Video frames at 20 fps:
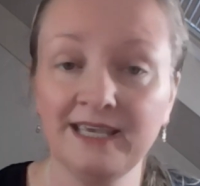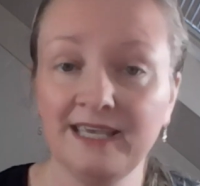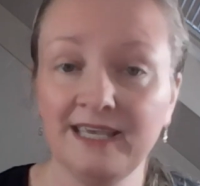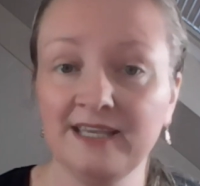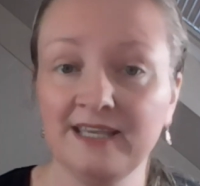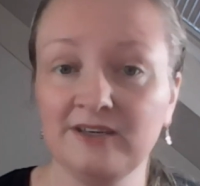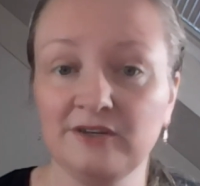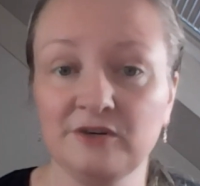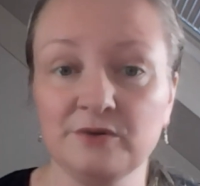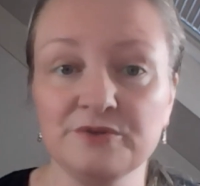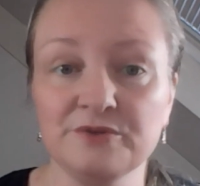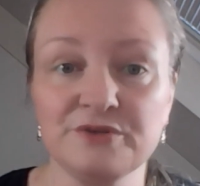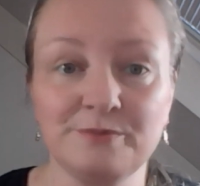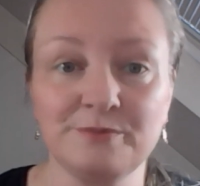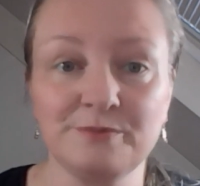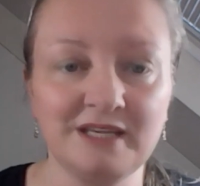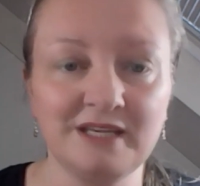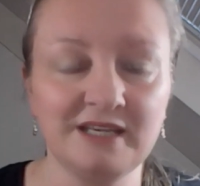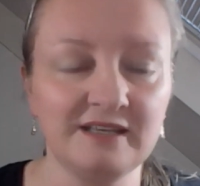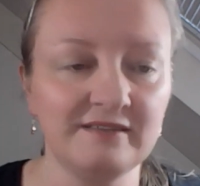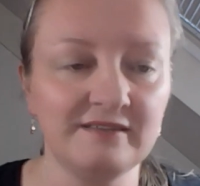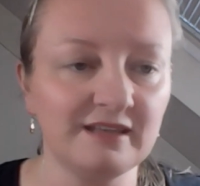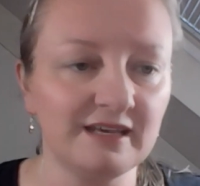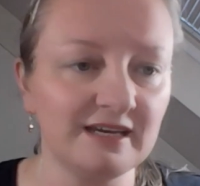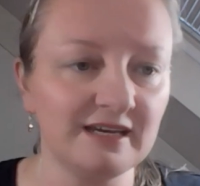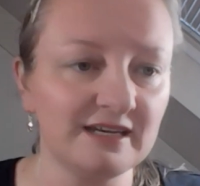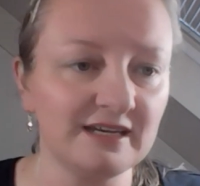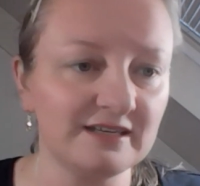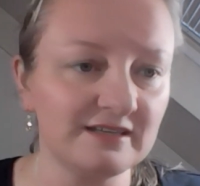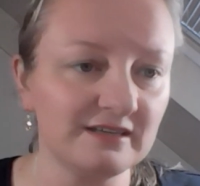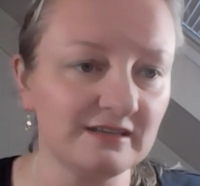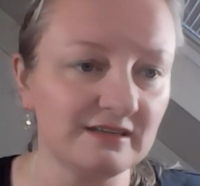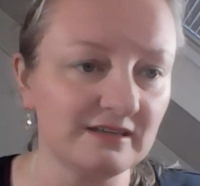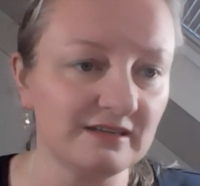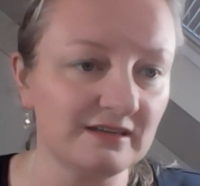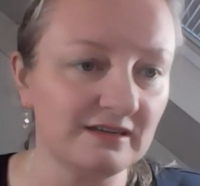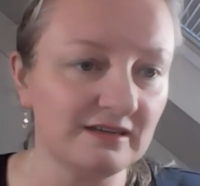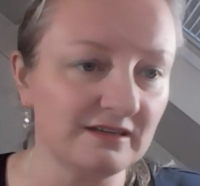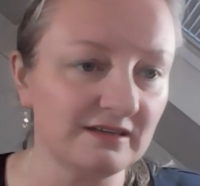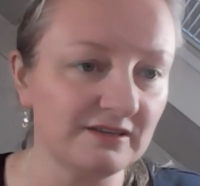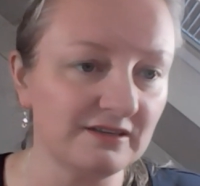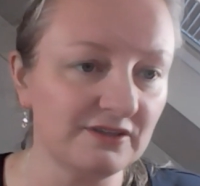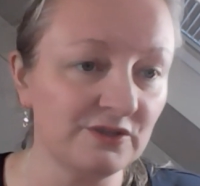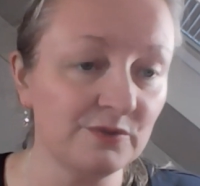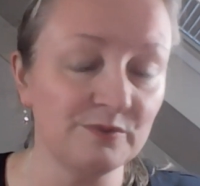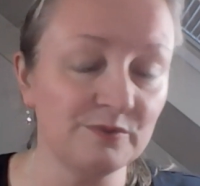It can also mean that you